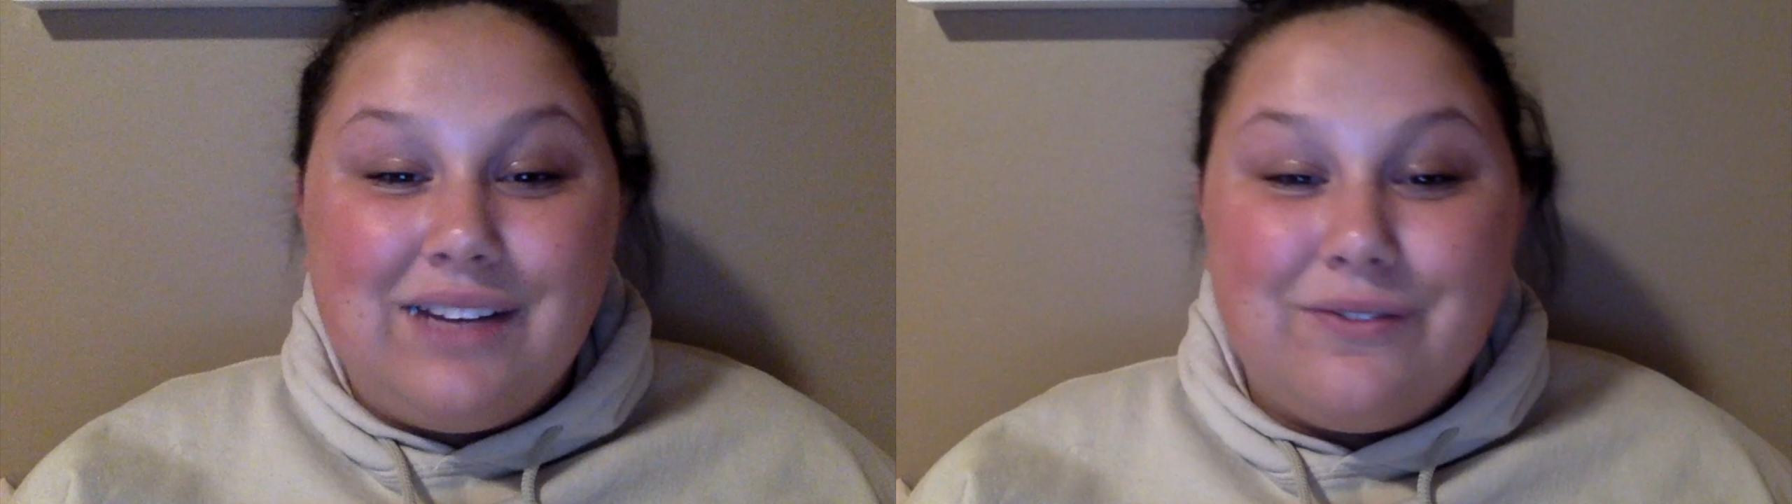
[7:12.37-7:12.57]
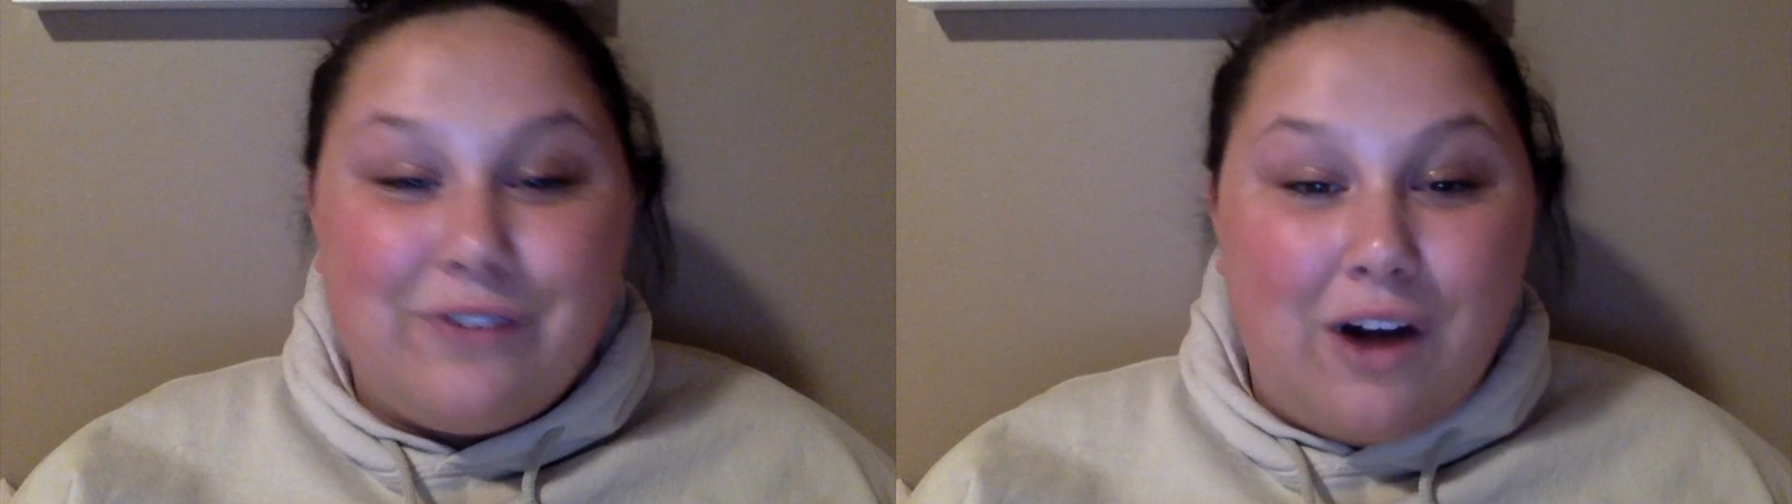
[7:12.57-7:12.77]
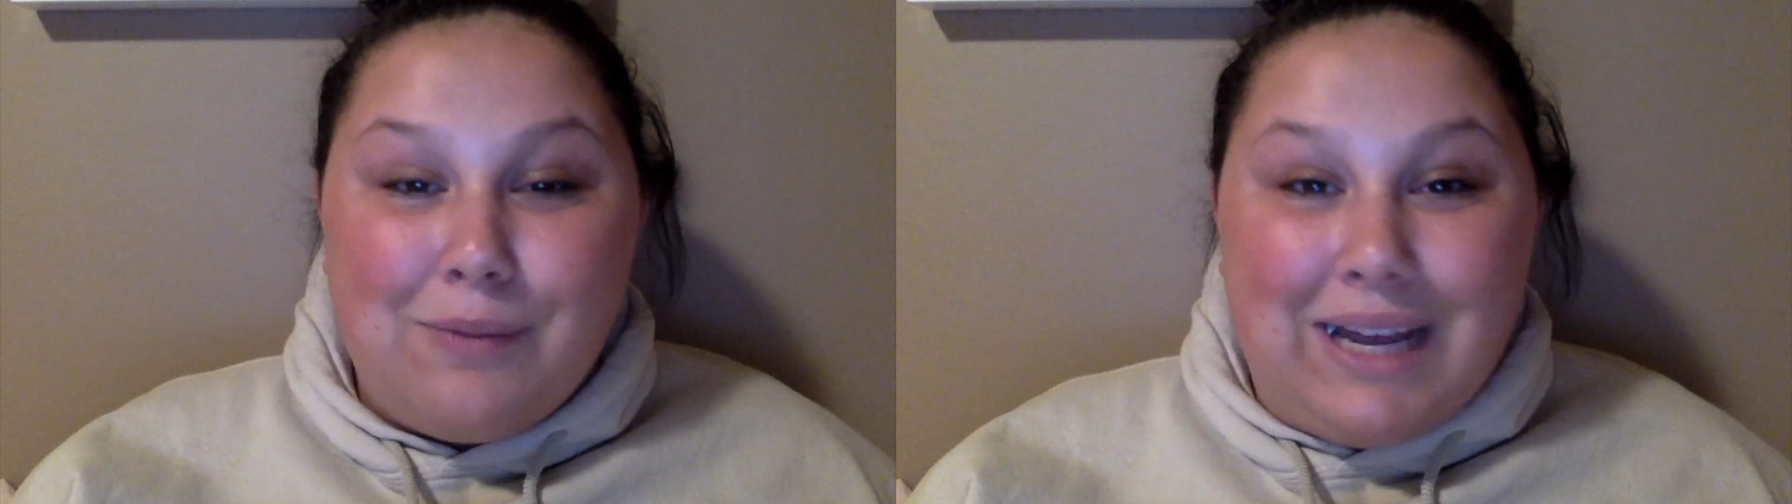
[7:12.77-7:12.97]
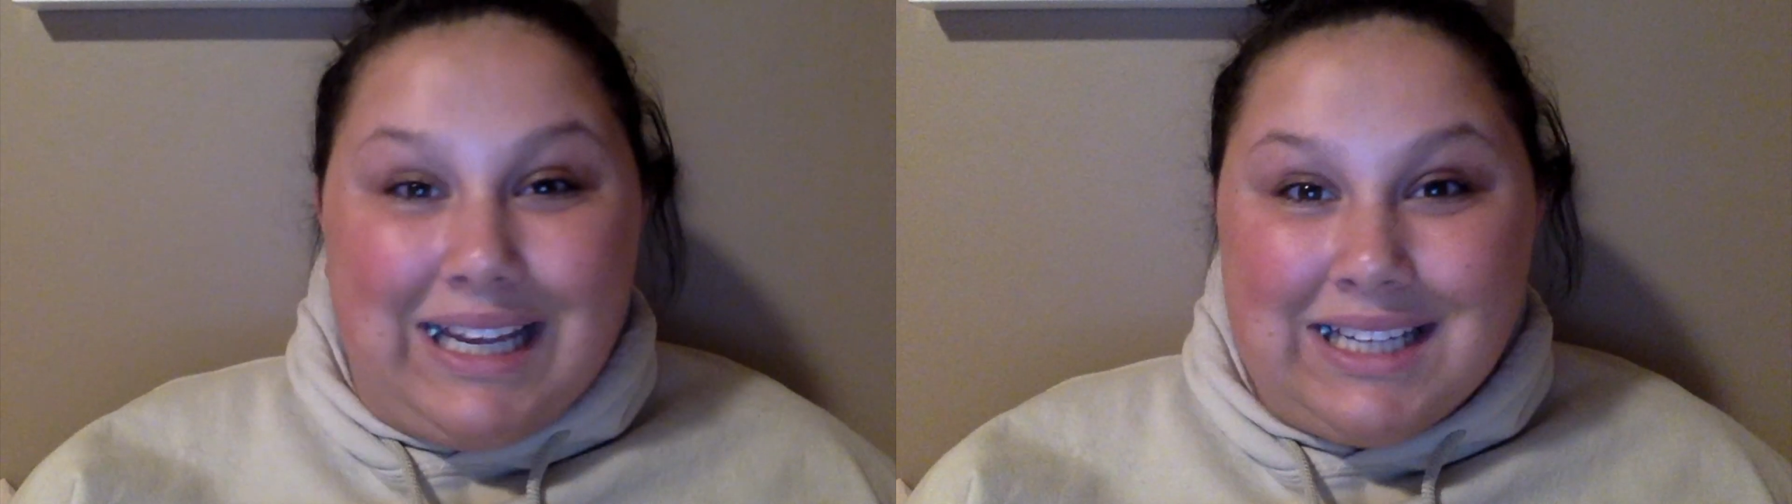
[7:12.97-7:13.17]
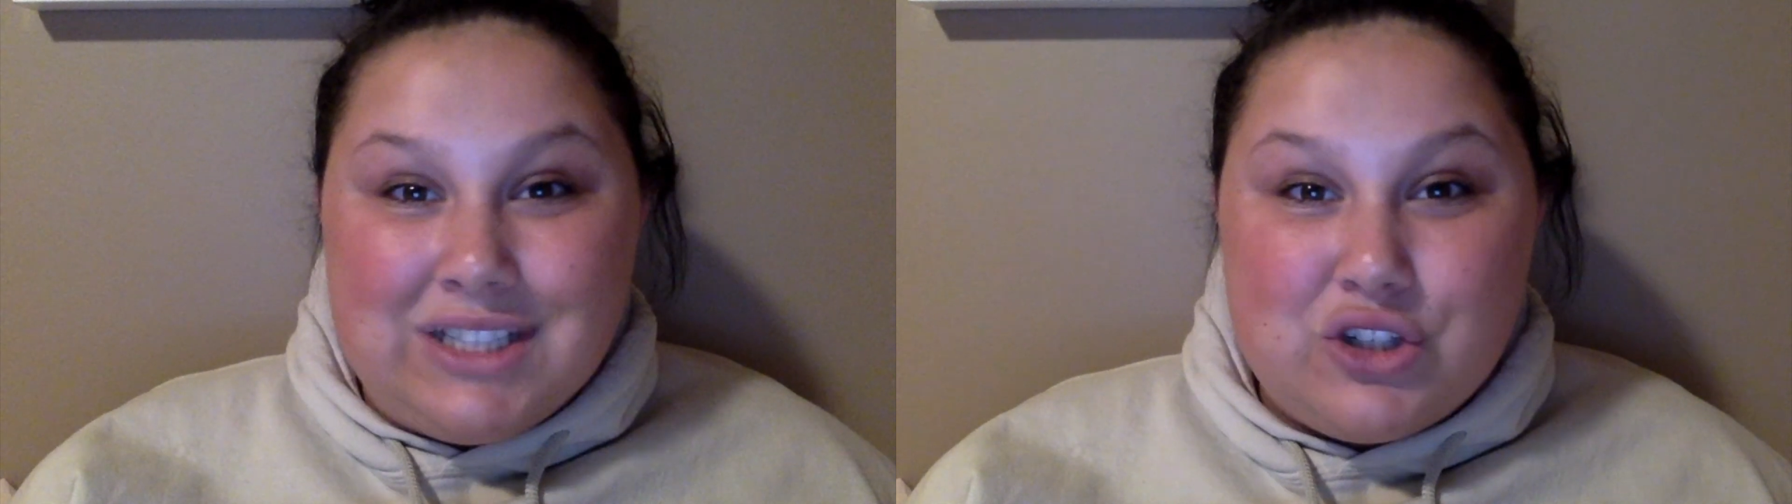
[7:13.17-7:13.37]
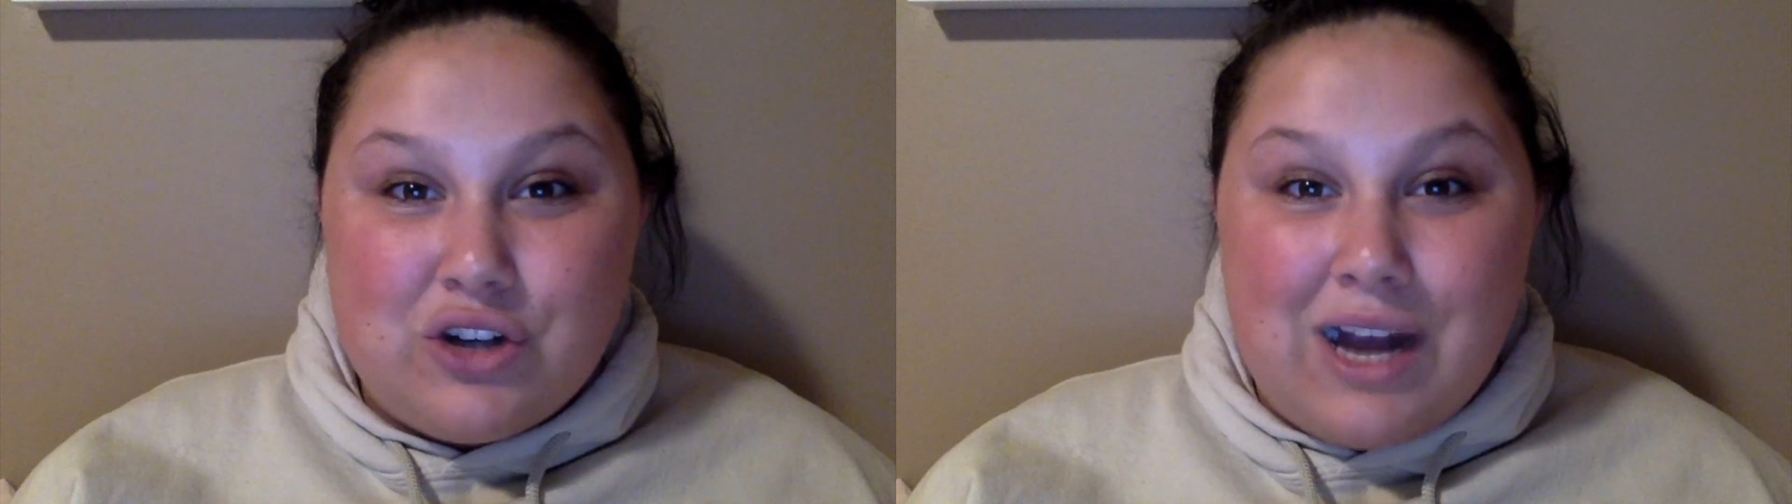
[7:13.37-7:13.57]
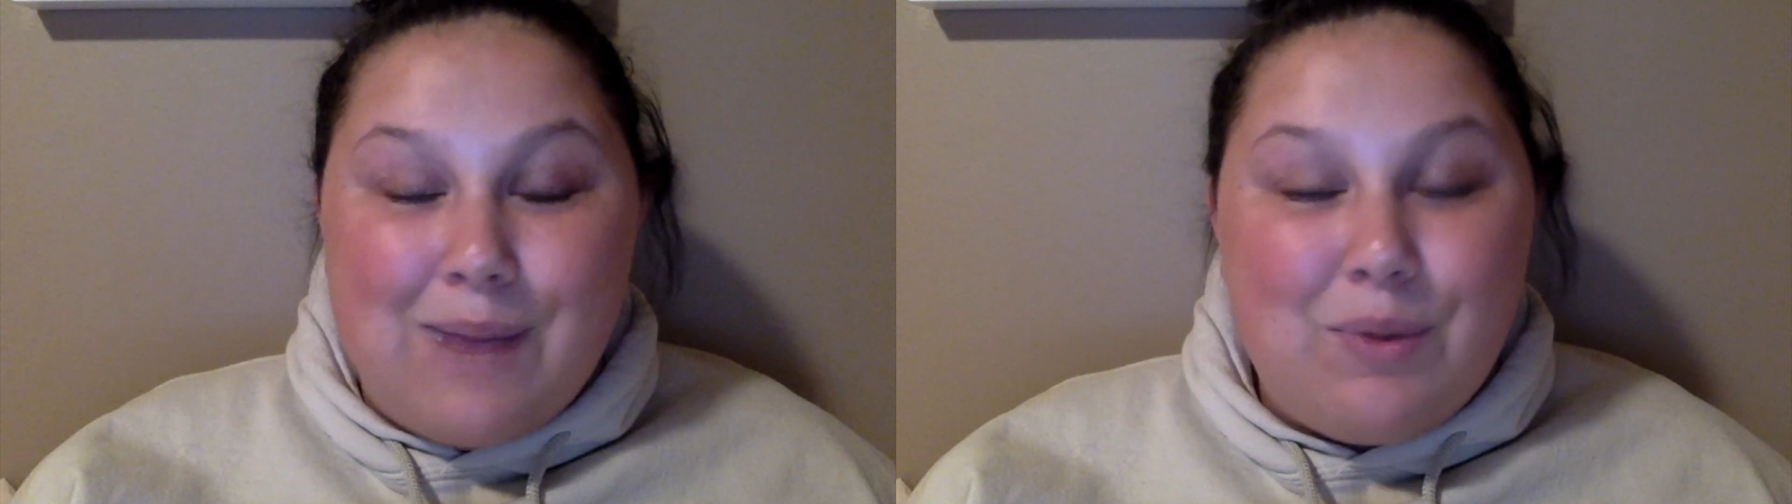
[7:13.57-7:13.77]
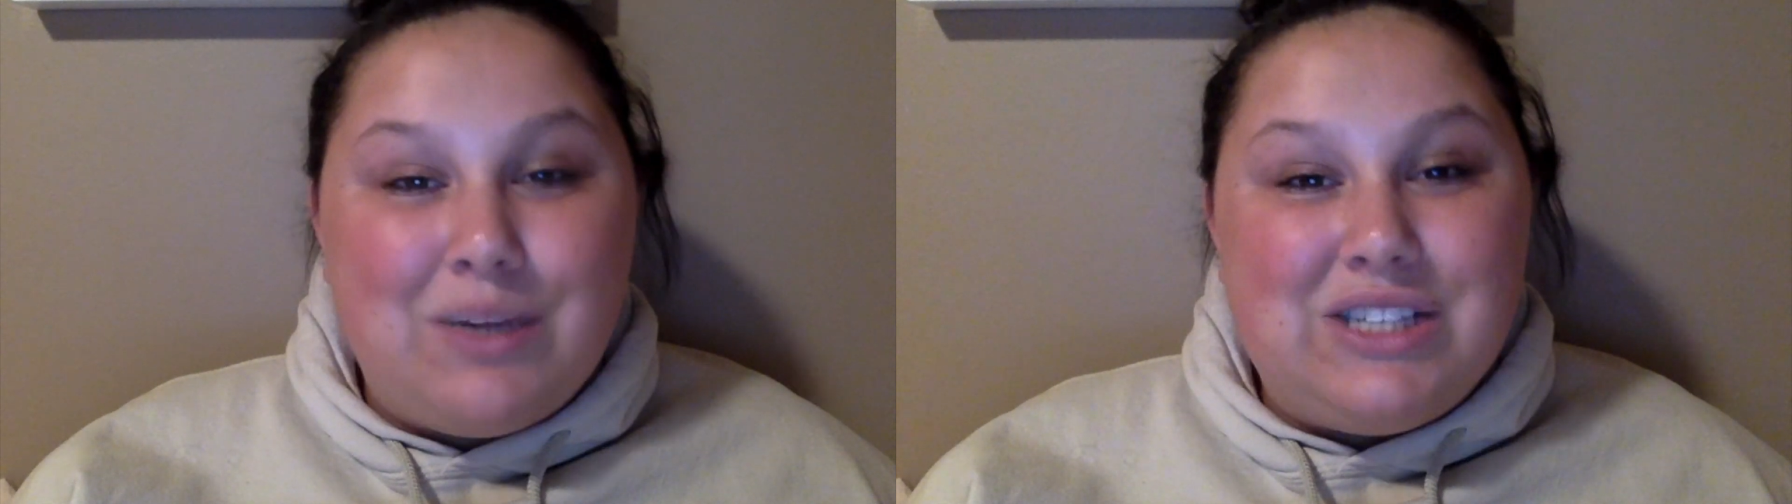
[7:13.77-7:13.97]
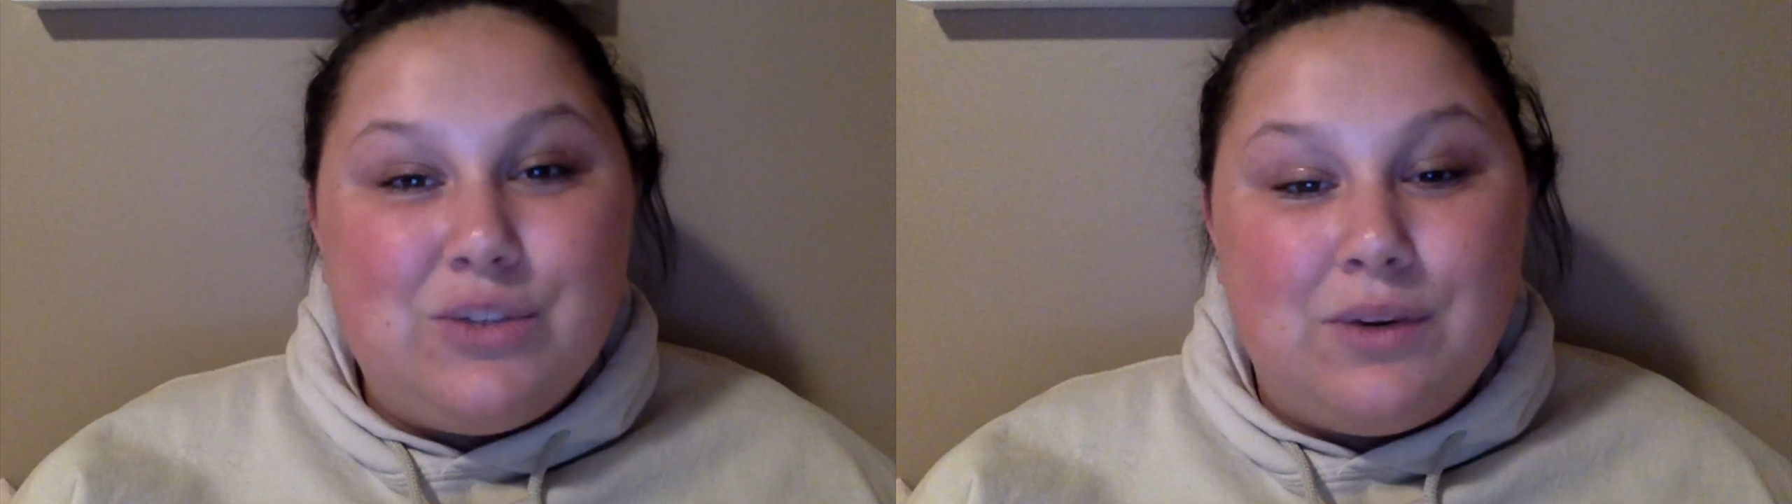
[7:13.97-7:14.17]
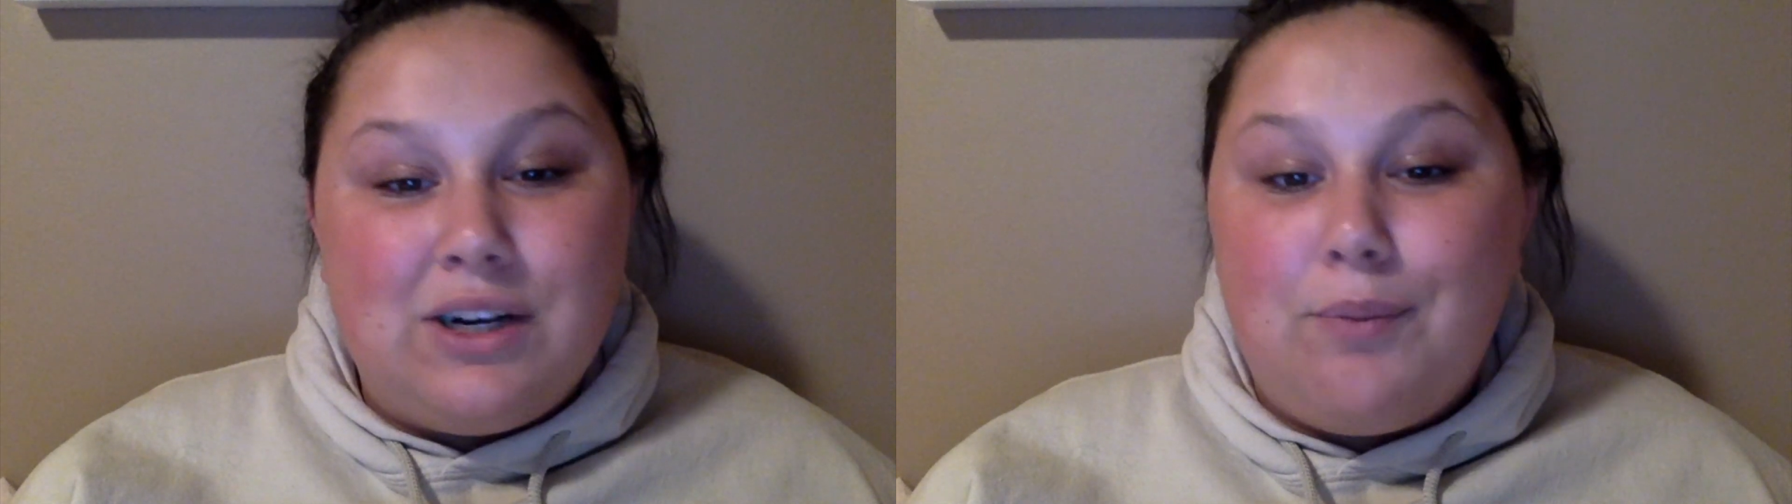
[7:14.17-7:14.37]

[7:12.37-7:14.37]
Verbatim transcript: and follow my Instagram and my Twitter.